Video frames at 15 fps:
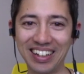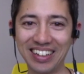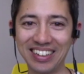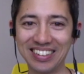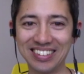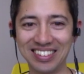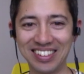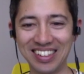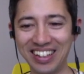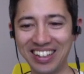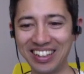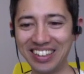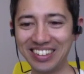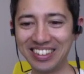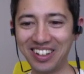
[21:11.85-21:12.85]
and
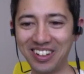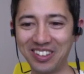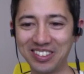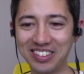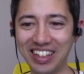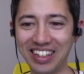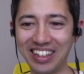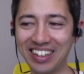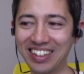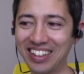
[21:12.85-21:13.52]
you know, like